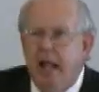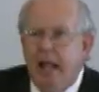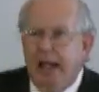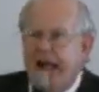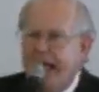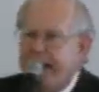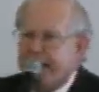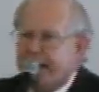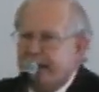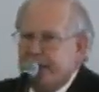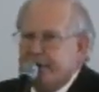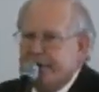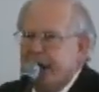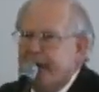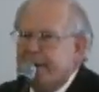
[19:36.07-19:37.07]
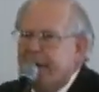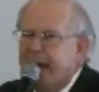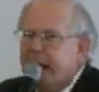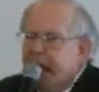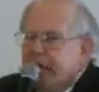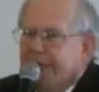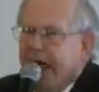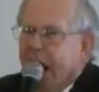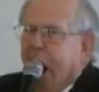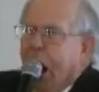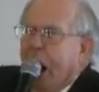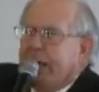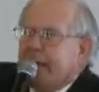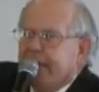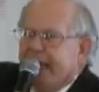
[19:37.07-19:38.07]
Ladies and gentlemen, there
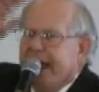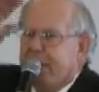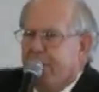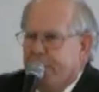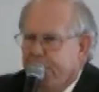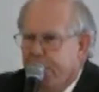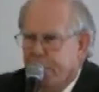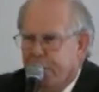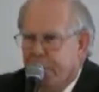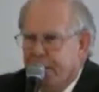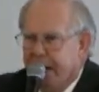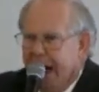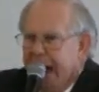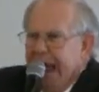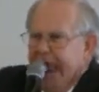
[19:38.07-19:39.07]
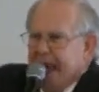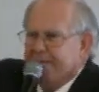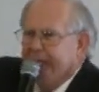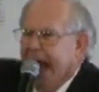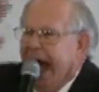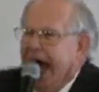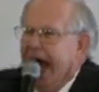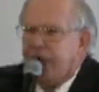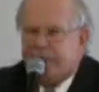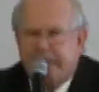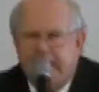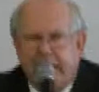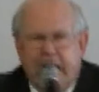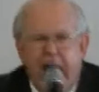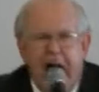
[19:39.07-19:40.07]
ought to be room in the house
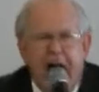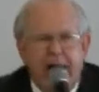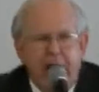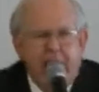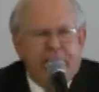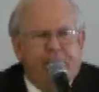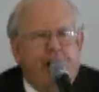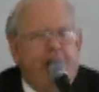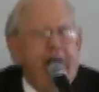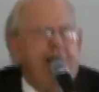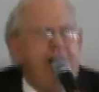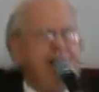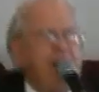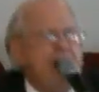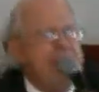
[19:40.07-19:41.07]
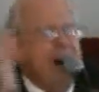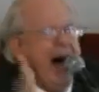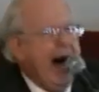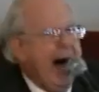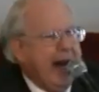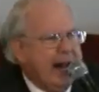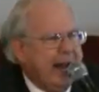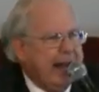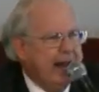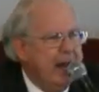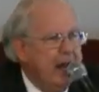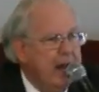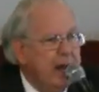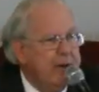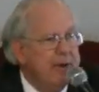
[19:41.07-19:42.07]
of God for everybody.
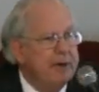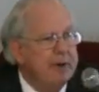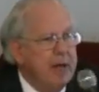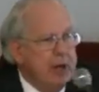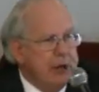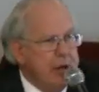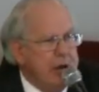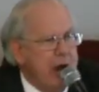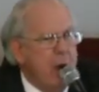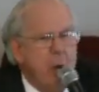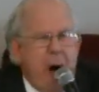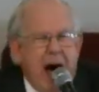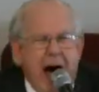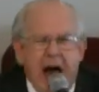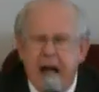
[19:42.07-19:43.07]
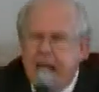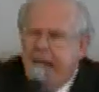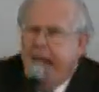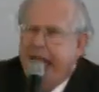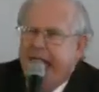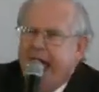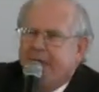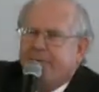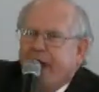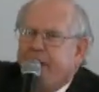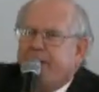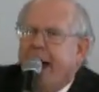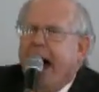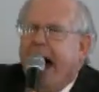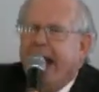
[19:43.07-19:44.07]
You know why?
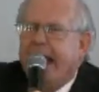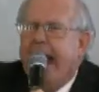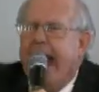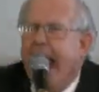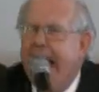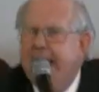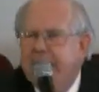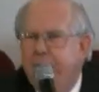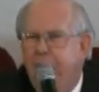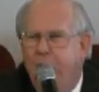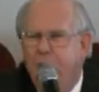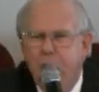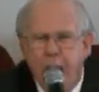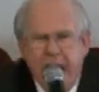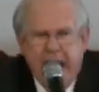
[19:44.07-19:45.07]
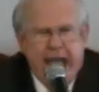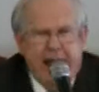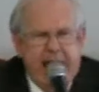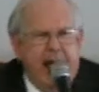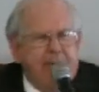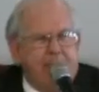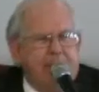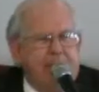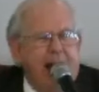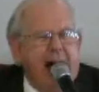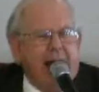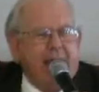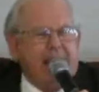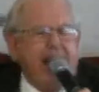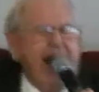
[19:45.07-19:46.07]
Everybody I know and
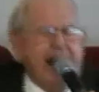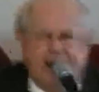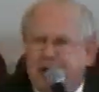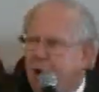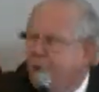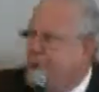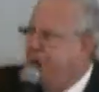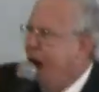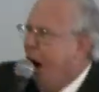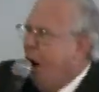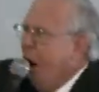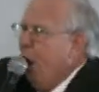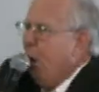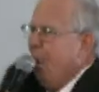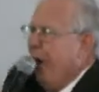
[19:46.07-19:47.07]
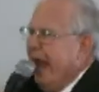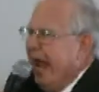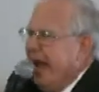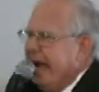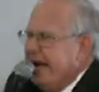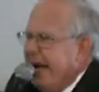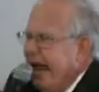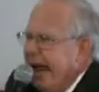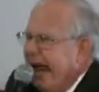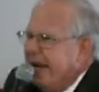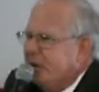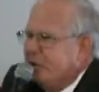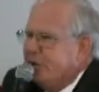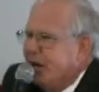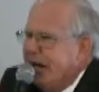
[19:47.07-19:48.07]
everybody that I don't know, we
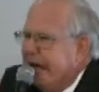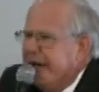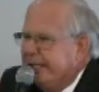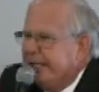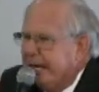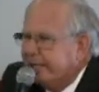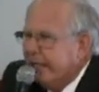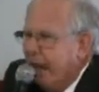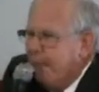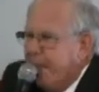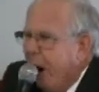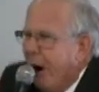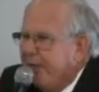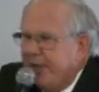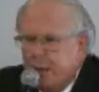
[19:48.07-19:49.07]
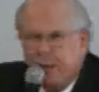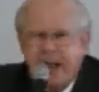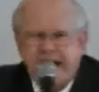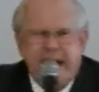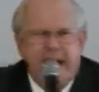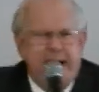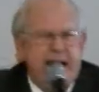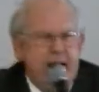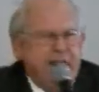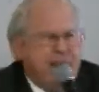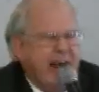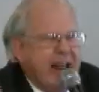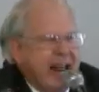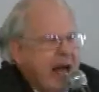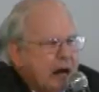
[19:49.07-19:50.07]
need Jesus more than we need
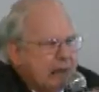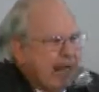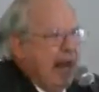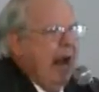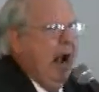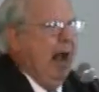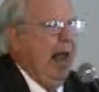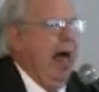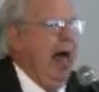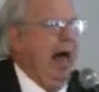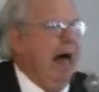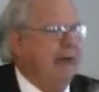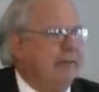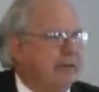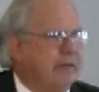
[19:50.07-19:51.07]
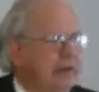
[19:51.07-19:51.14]
anything else in our lives.